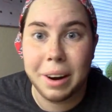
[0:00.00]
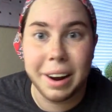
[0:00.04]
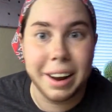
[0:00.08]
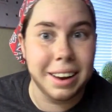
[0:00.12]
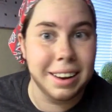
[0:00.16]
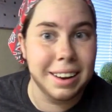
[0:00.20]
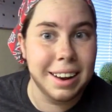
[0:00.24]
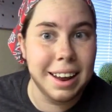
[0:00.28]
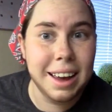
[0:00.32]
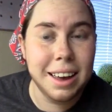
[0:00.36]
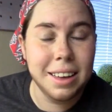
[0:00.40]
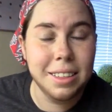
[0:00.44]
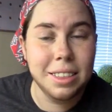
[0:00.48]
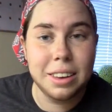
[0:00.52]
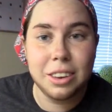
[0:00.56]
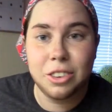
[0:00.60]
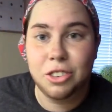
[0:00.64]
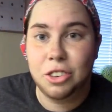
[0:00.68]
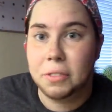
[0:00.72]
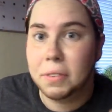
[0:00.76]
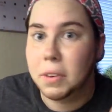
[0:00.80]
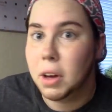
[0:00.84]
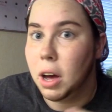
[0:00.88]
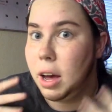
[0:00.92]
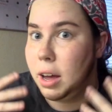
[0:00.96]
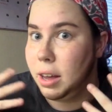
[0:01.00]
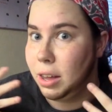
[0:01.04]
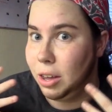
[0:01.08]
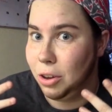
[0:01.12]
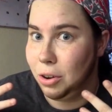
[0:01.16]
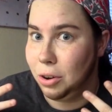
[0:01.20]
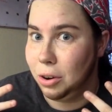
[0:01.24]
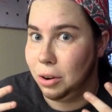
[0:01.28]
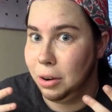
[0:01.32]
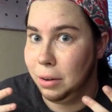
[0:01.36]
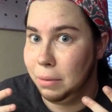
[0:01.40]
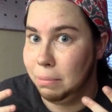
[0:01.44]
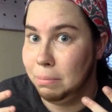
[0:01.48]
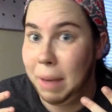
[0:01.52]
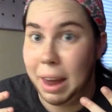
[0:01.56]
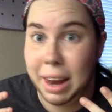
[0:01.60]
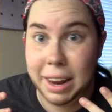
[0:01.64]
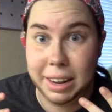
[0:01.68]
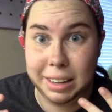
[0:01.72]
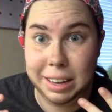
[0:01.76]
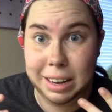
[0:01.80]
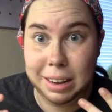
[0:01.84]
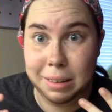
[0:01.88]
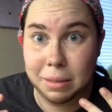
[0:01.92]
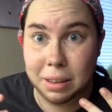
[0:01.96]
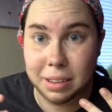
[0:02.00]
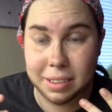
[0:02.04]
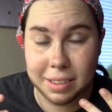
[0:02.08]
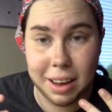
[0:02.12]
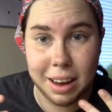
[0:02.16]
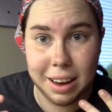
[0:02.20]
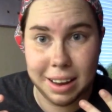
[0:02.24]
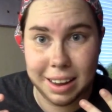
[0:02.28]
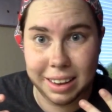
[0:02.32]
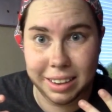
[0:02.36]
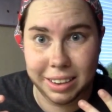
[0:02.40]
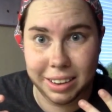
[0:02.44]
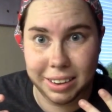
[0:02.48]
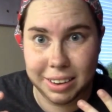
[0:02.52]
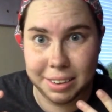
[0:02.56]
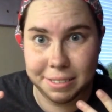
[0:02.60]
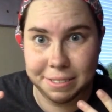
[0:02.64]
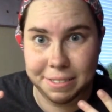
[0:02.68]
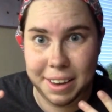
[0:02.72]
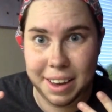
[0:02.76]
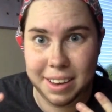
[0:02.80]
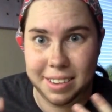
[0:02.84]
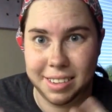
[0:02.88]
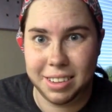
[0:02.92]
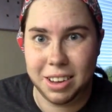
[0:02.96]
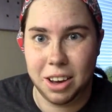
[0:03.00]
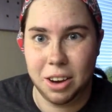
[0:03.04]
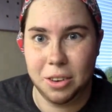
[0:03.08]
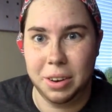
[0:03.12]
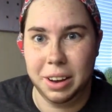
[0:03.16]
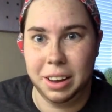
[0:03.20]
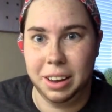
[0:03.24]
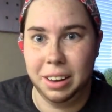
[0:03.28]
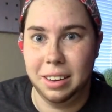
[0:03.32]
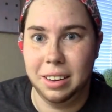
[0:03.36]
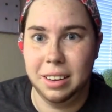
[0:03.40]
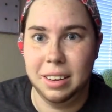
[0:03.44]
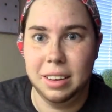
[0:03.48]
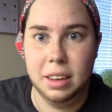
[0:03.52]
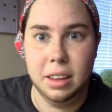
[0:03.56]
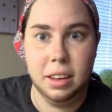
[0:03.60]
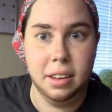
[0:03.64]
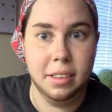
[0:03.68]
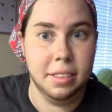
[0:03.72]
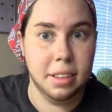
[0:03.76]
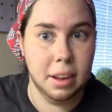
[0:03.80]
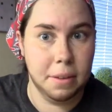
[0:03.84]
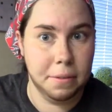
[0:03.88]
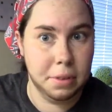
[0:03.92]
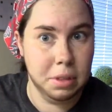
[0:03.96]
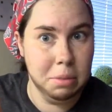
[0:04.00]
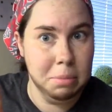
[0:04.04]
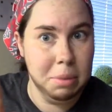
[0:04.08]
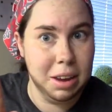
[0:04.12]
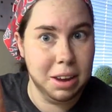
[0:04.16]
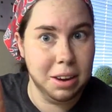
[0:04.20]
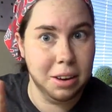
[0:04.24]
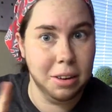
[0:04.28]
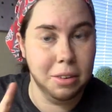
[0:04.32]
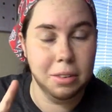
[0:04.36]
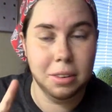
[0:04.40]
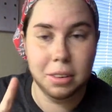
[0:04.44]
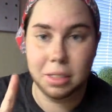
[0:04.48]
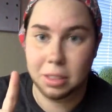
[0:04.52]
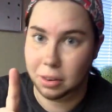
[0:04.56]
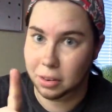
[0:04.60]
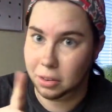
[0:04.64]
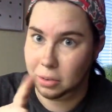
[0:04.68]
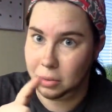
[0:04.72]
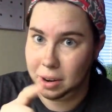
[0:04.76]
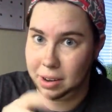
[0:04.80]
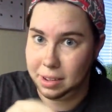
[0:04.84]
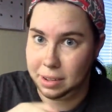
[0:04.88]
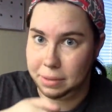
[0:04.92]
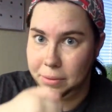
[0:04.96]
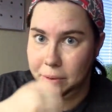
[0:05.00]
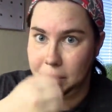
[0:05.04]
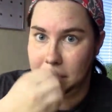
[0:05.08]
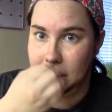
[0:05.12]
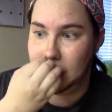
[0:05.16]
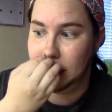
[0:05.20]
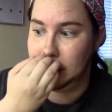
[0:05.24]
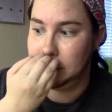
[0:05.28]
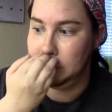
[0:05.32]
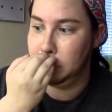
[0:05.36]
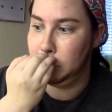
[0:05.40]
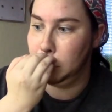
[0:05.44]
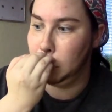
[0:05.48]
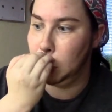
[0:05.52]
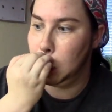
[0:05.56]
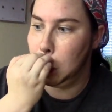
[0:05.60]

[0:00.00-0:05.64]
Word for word: now that you've got your manly Asahi looking face going, except for the beard, there's a reason for that,